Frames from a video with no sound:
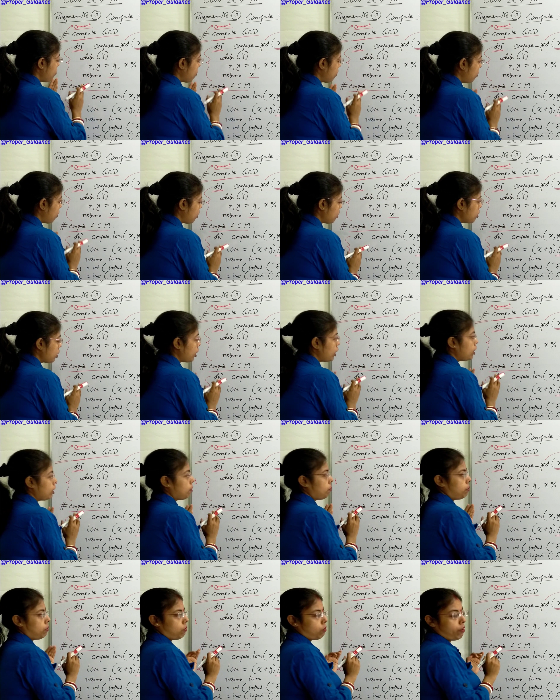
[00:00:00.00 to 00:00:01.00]
word in
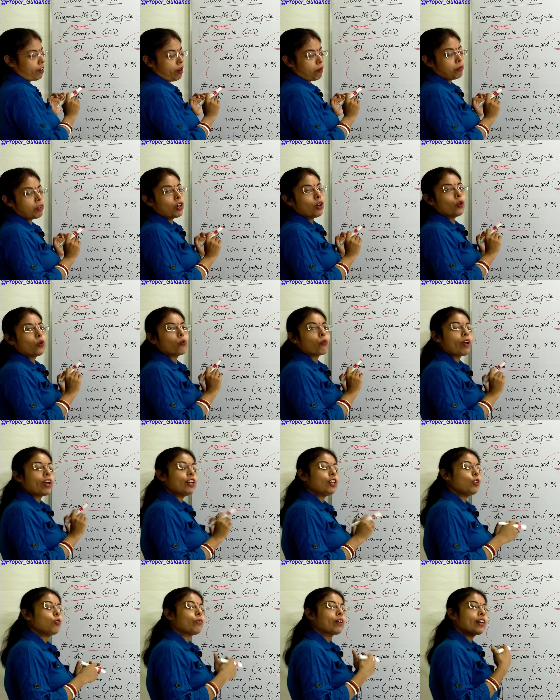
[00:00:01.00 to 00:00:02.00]
a program.
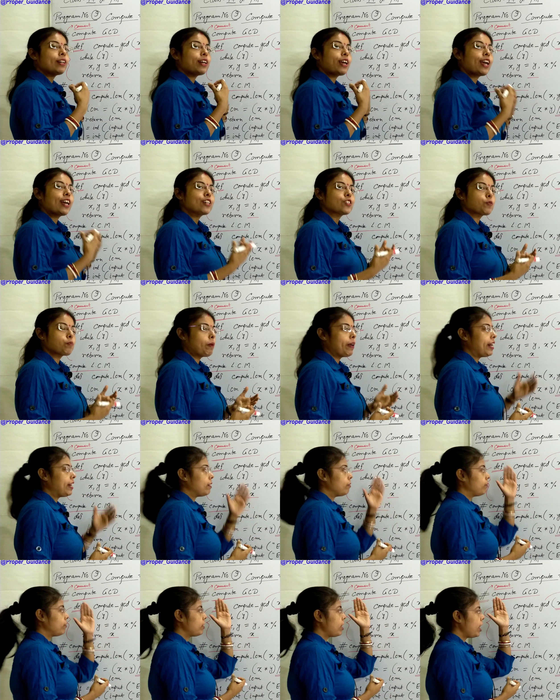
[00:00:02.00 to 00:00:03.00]
When you can
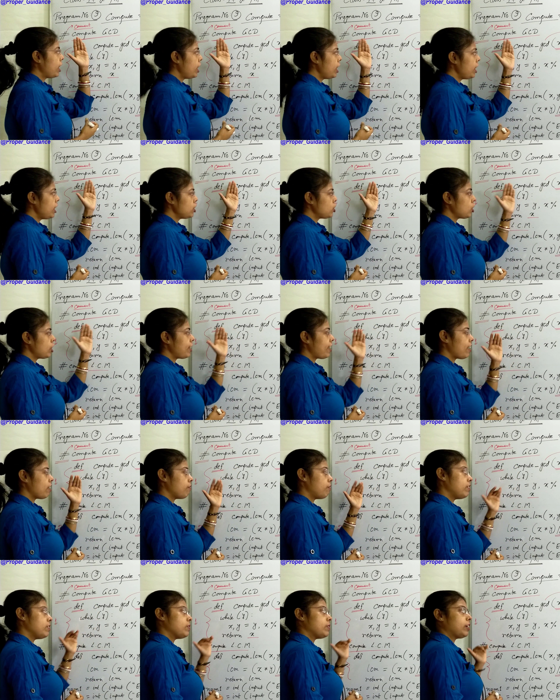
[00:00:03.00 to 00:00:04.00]
explain each and
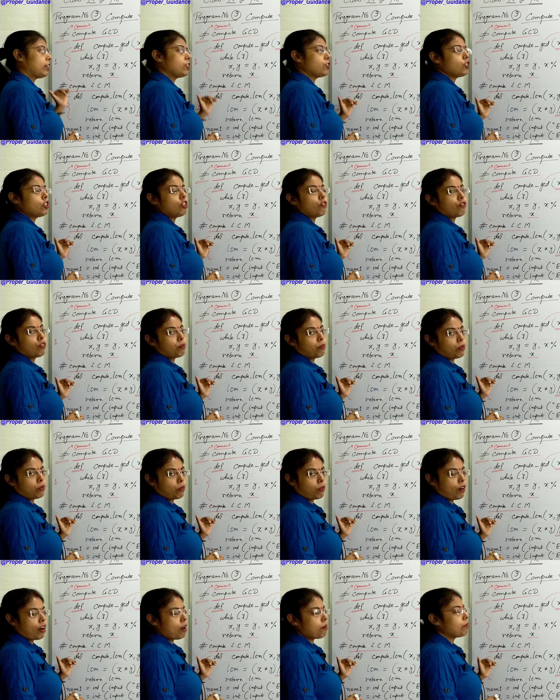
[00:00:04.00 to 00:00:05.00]
every section of a
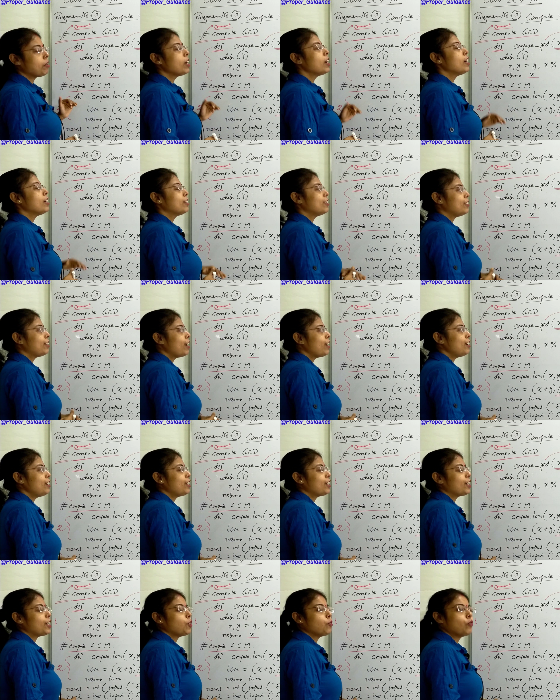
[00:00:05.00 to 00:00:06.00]
program,
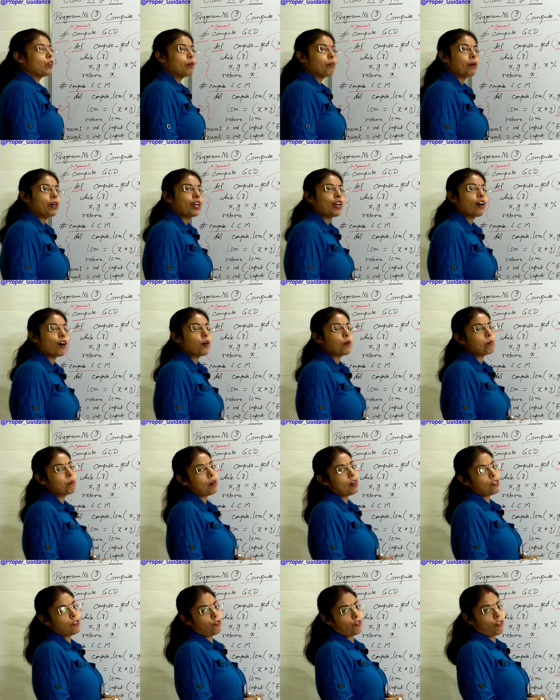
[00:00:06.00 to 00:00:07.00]
then you will be a
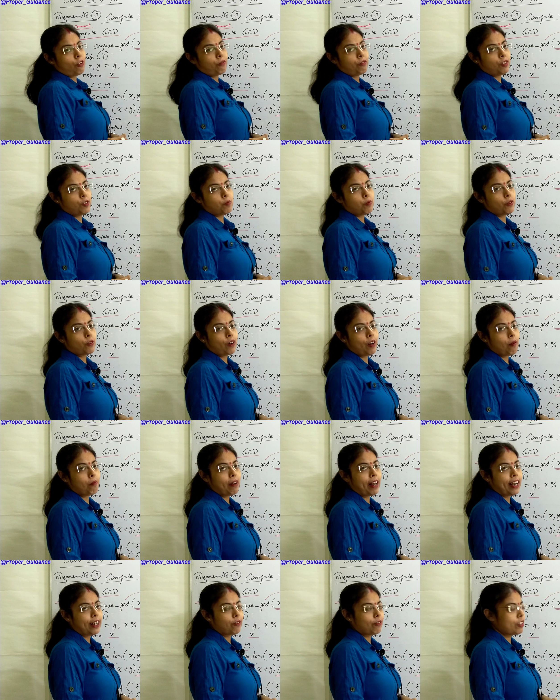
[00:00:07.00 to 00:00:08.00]
master of this
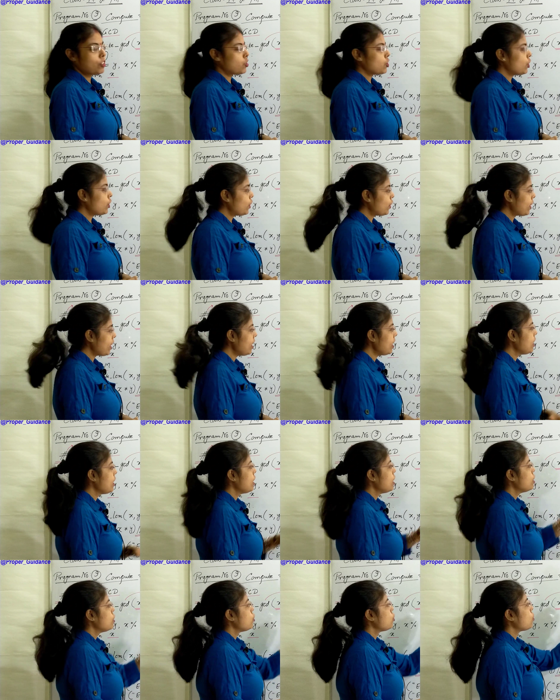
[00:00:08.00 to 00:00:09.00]
program language. Okay,
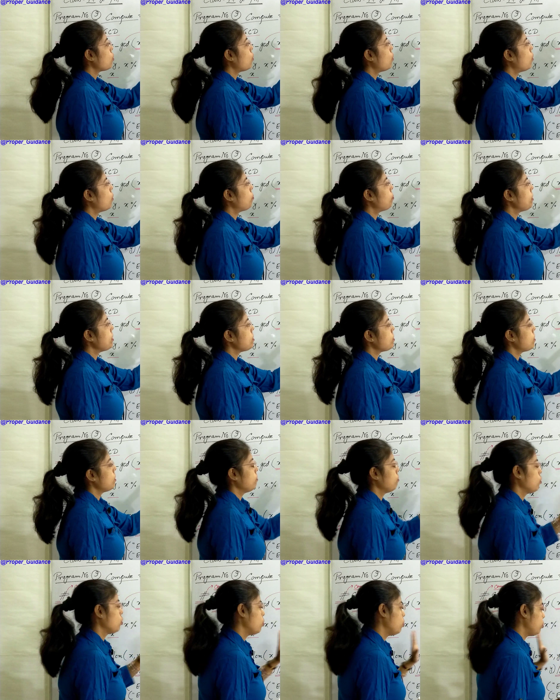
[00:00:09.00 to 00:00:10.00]
so
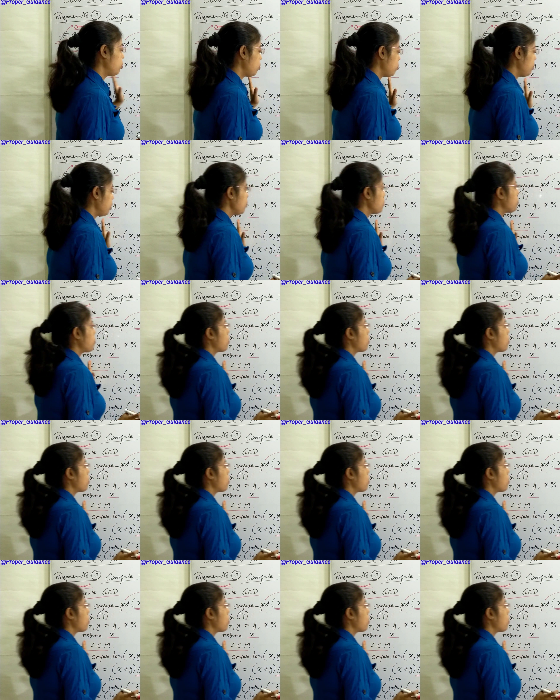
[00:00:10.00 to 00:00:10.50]
please go through this